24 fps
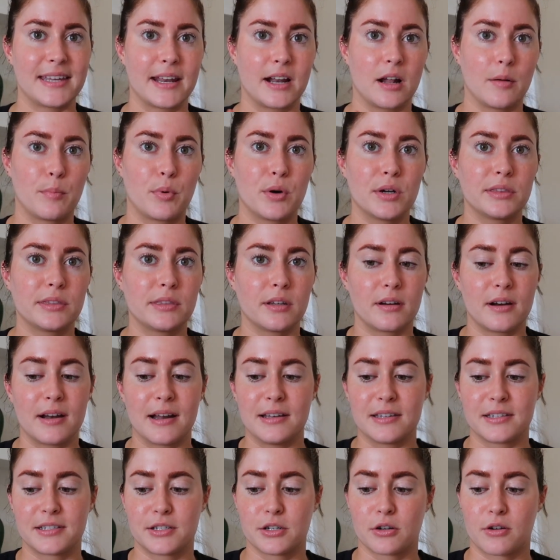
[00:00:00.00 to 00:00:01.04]
and I'll put their
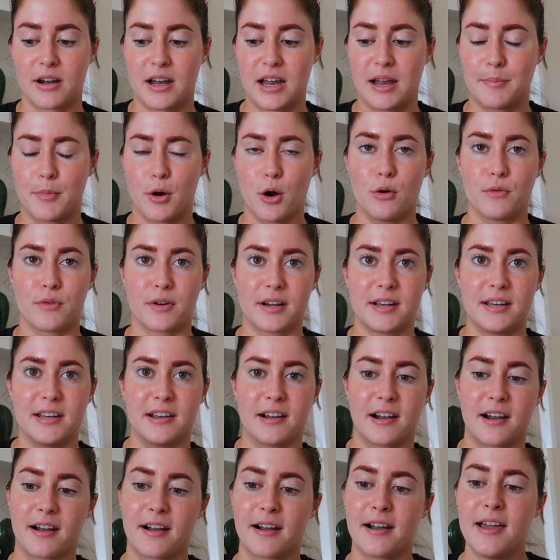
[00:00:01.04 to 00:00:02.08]
Instagram over
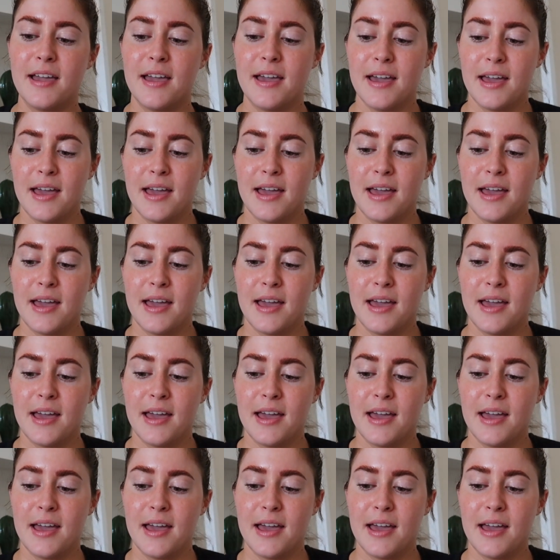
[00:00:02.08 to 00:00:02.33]
here.